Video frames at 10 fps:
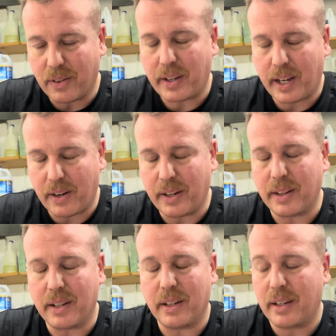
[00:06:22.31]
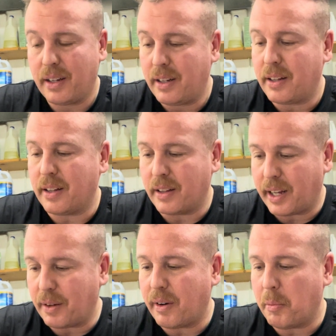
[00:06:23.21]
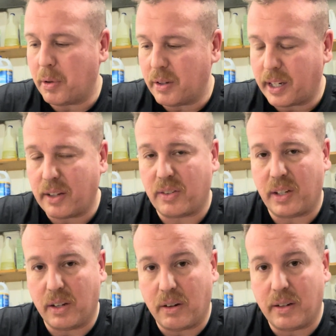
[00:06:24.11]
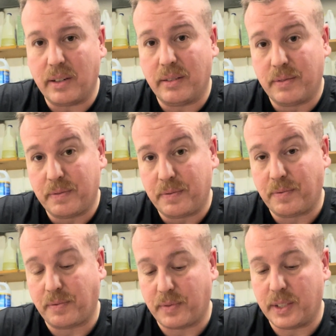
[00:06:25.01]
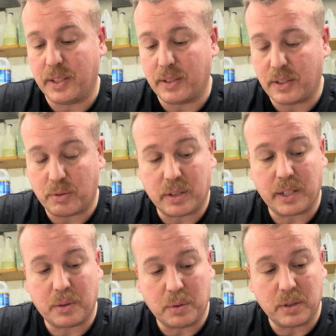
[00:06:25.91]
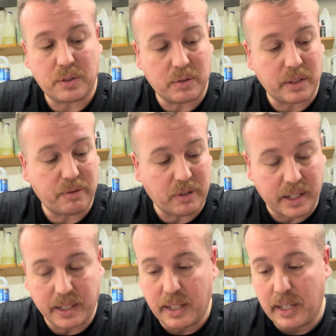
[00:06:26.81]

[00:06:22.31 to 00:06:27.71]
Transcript: Carry the Rambo legacy on. It's really cool. It's really fun.